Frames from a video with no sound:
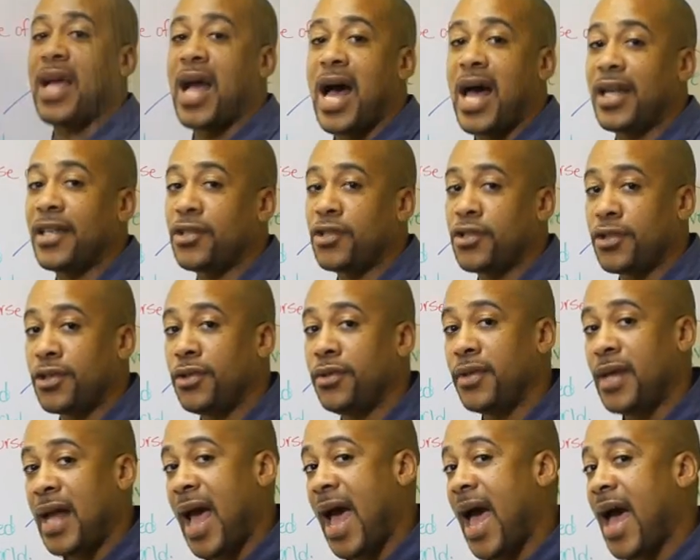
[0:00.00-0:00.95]
college
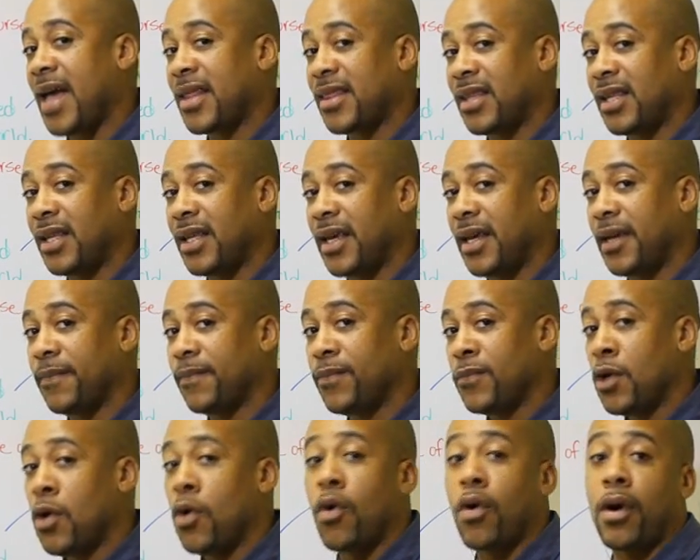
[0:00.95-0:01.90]
student athlete
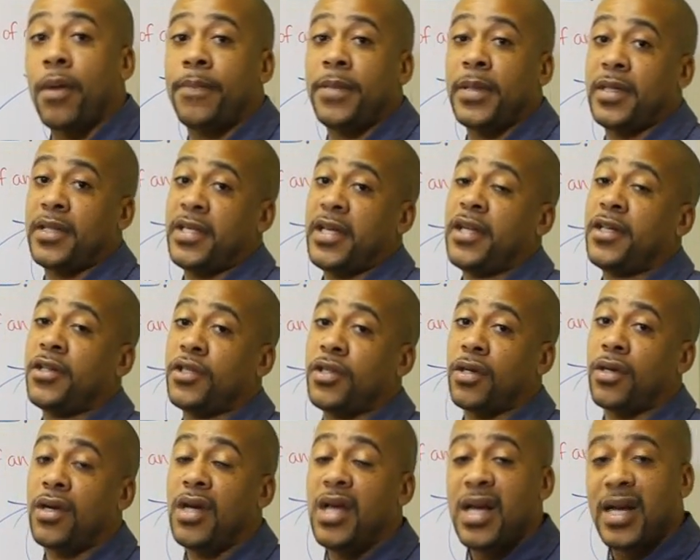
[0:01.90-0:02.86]
or a
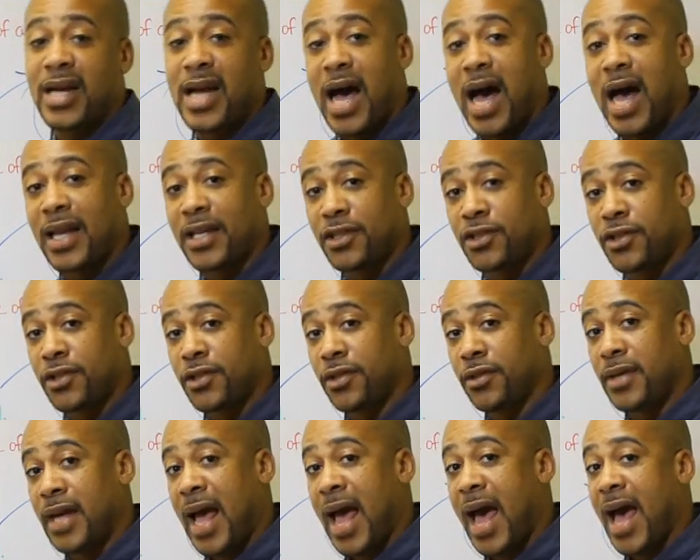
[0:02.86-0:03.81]
potential college
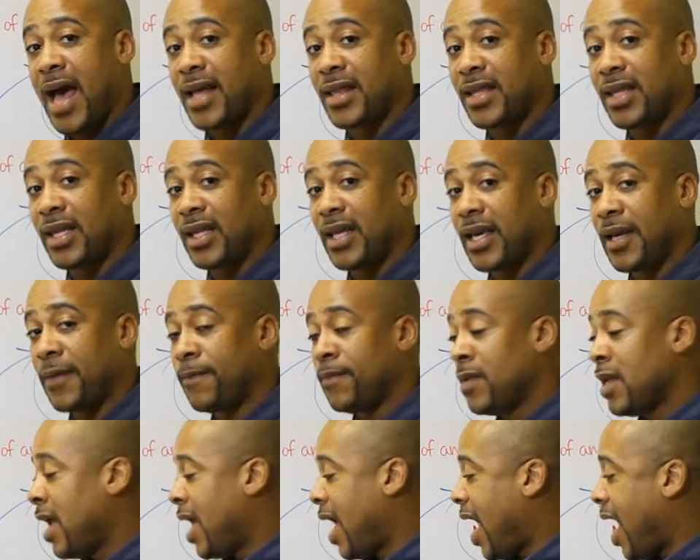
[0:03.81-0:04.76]
student athlete.
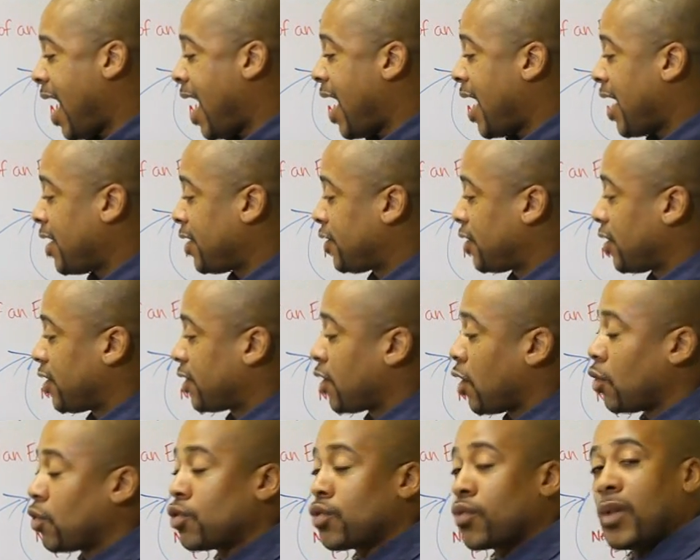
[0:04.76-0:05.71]
And
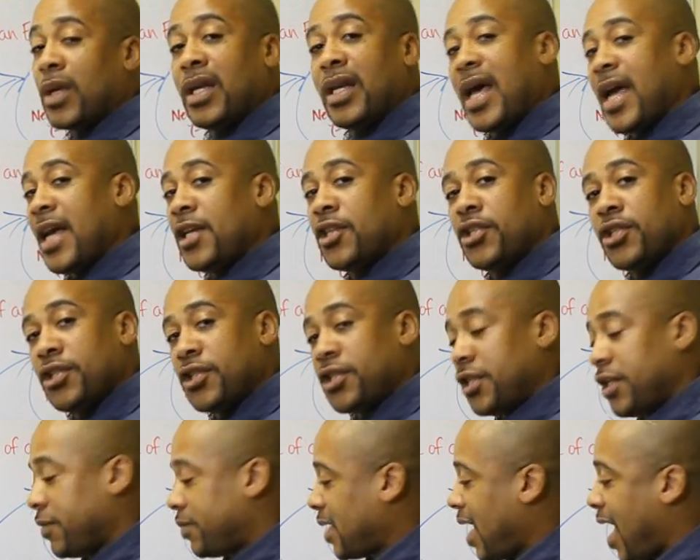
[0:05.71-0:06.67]
those
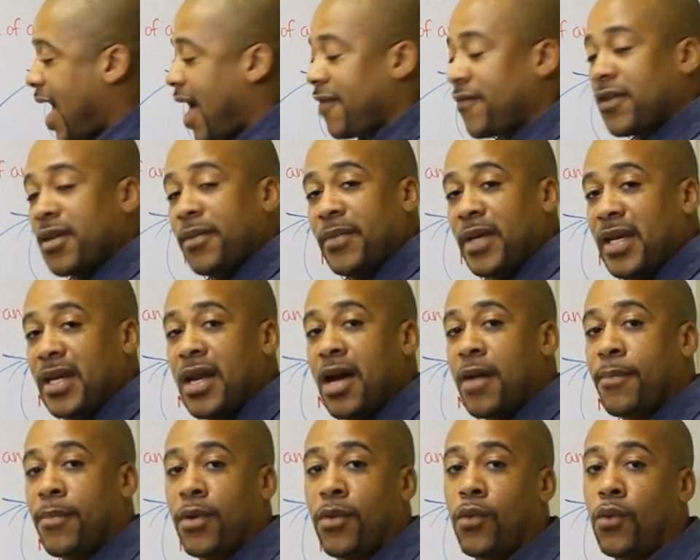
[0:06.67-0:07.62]
relationships have to be
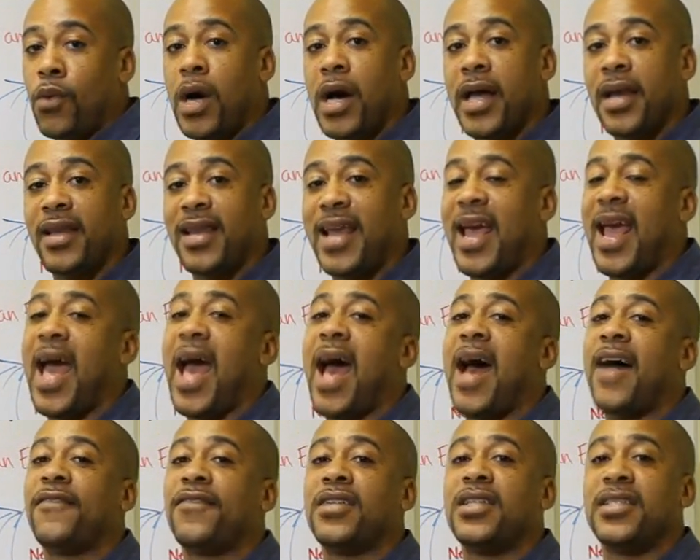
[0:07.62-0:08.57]
number one. They
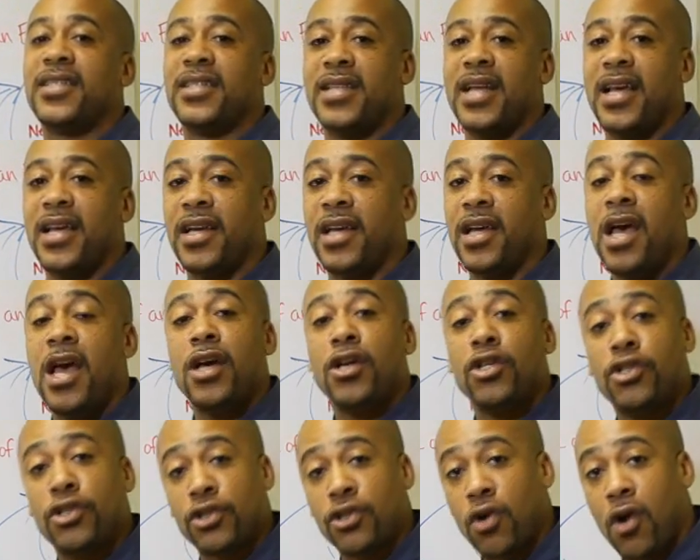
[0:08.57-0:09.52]
have to stay
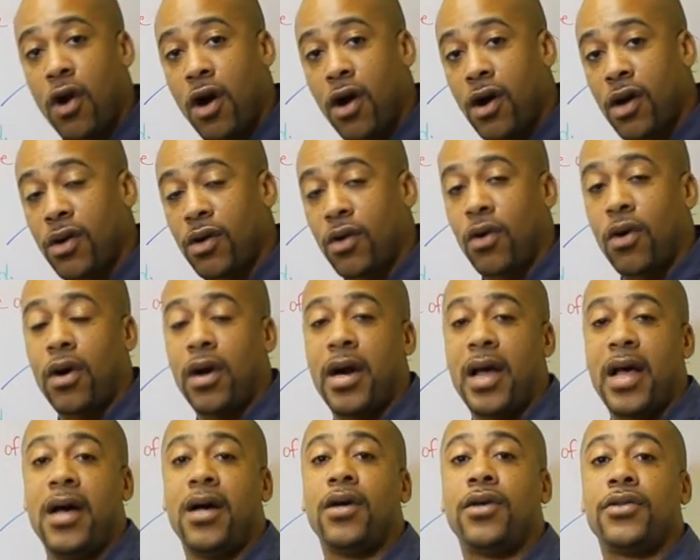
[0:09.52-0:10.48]
strong, or
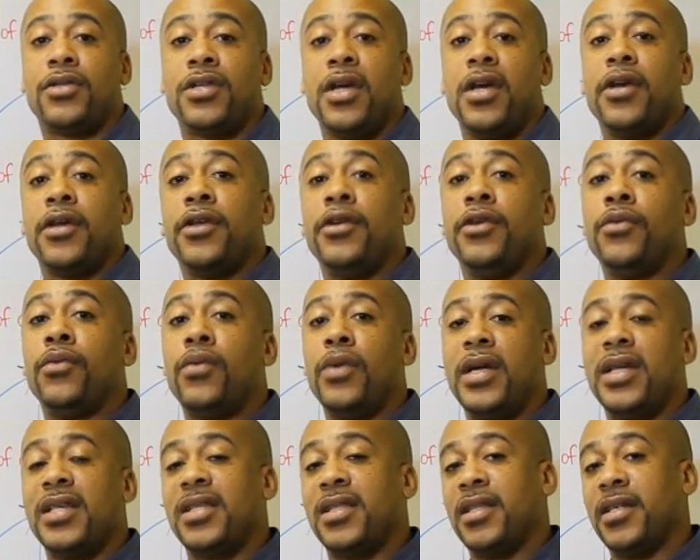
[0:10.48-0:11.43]
else you
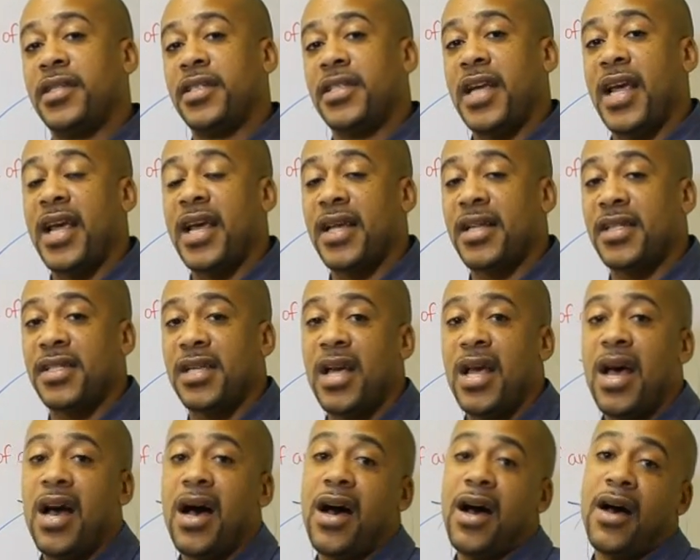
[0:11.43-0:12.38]
risk the chance
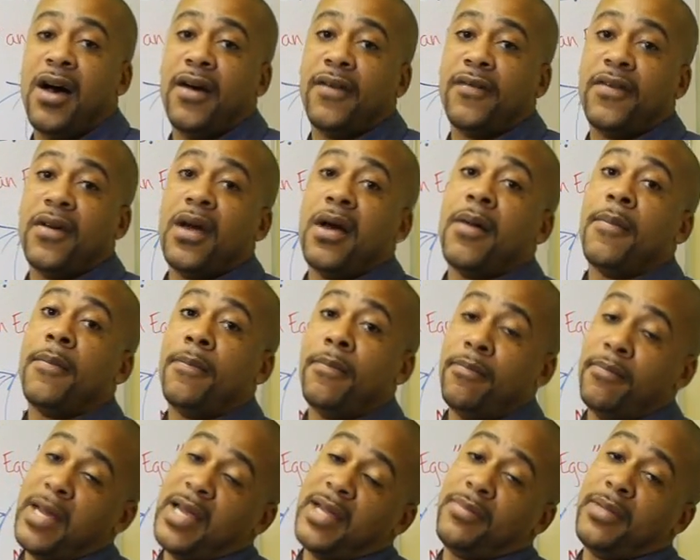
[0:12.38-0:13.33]
of
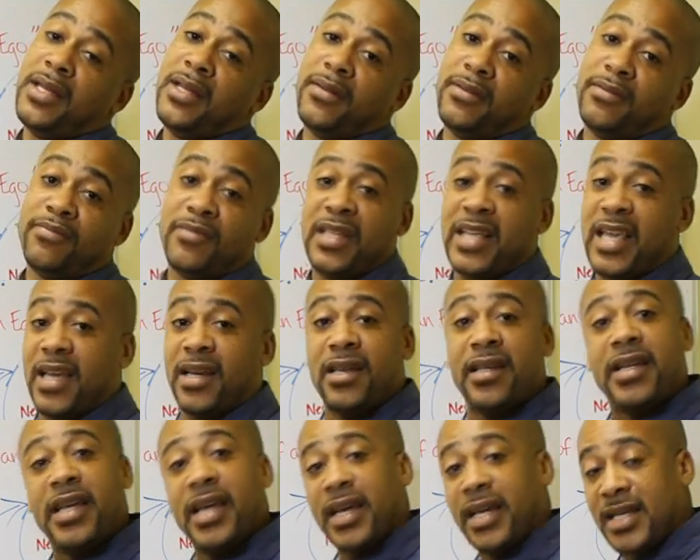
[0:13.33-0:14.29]
maybe
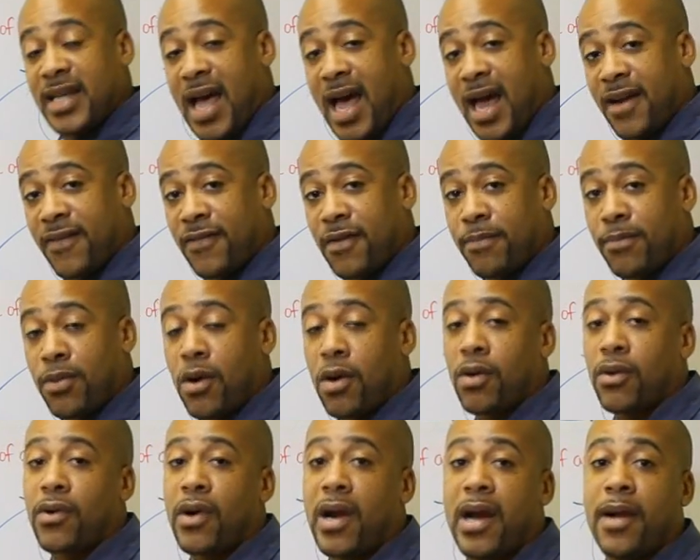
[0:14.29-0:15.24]
getting kicked out of a
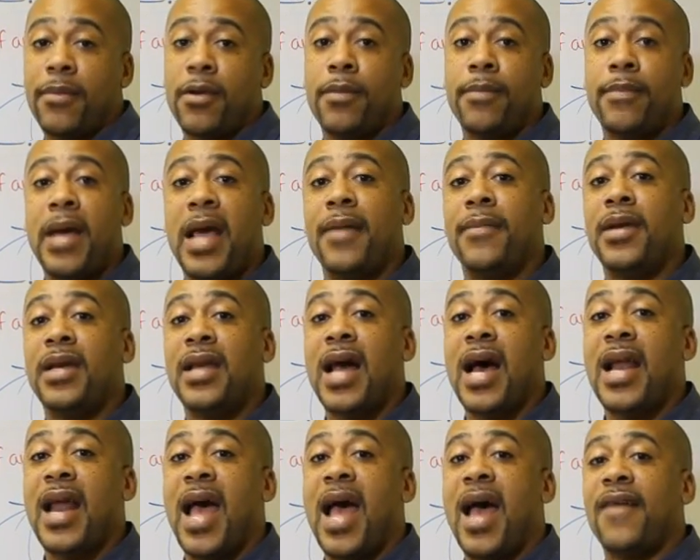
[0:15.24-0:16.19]
program or maybe
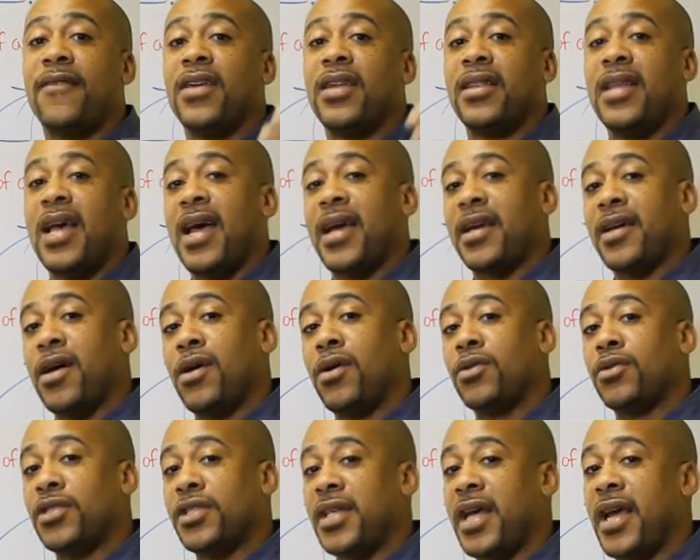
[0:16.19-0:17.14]
not having that
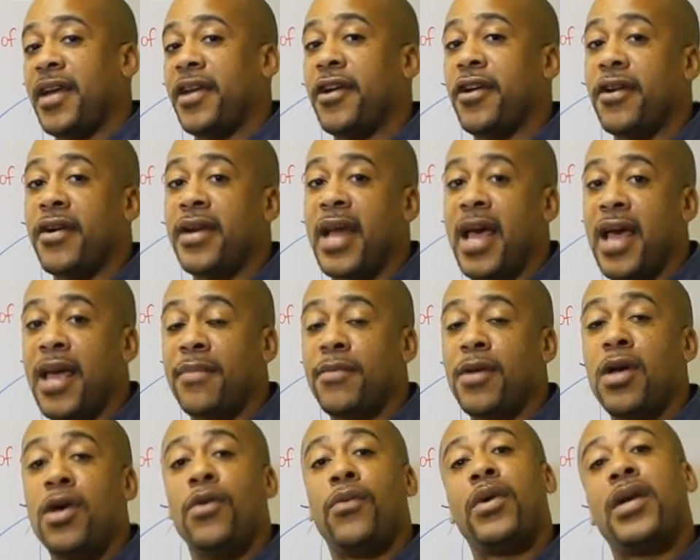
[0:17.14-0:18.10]
coach say your name
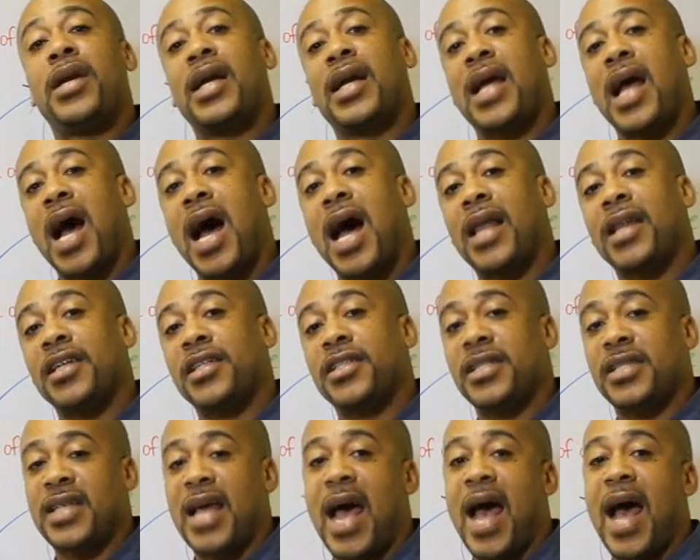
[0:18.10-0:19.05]
when a college
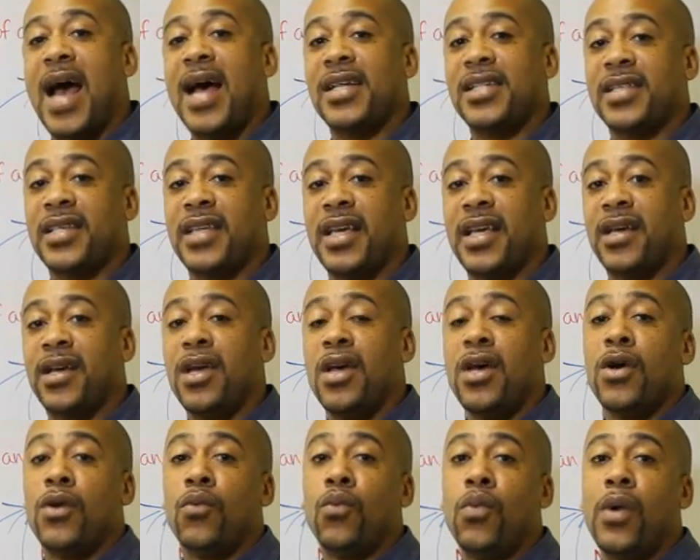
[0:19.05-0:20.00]
is asking
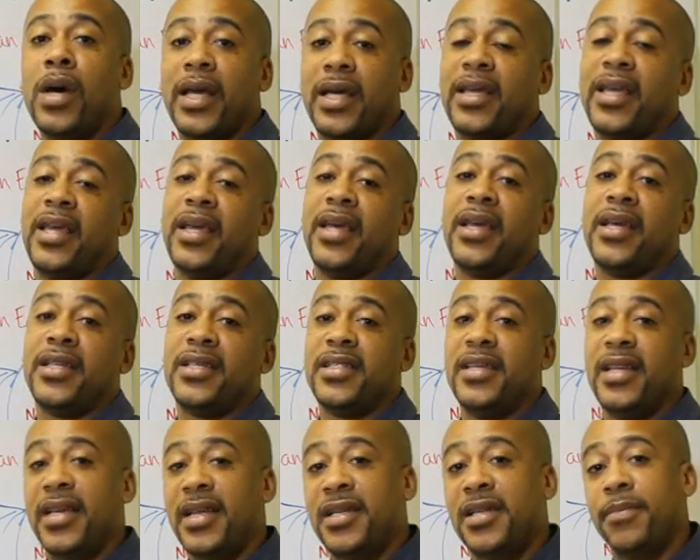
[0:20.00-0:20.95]
what kids
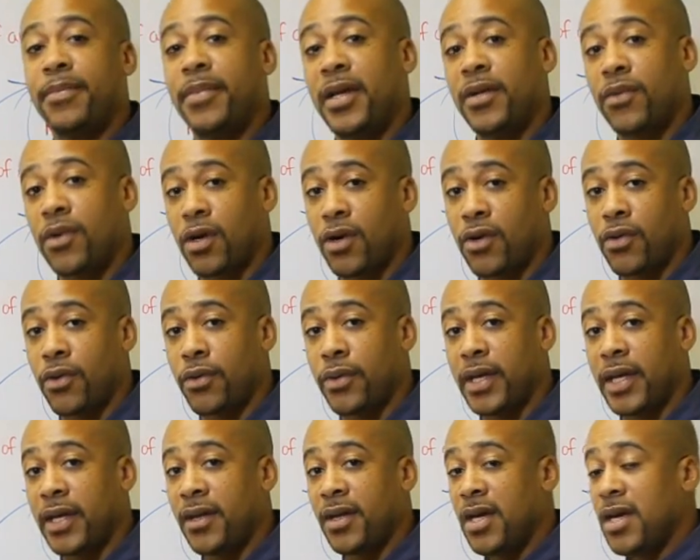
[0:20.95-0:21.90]
need to be
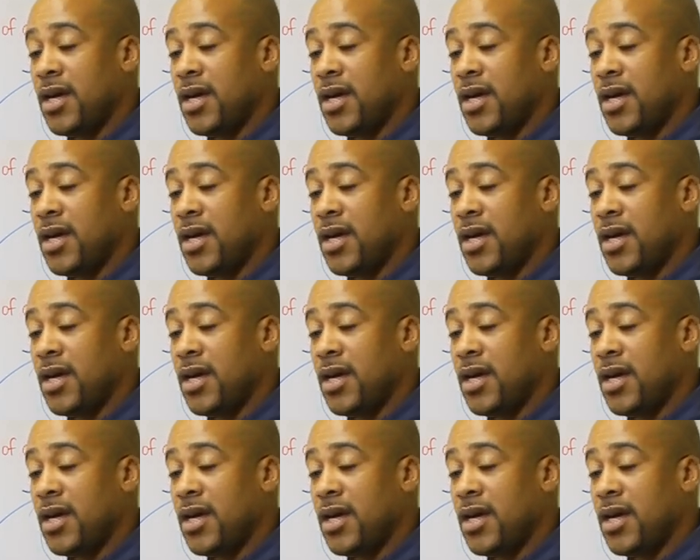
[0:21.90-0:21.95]
recruited.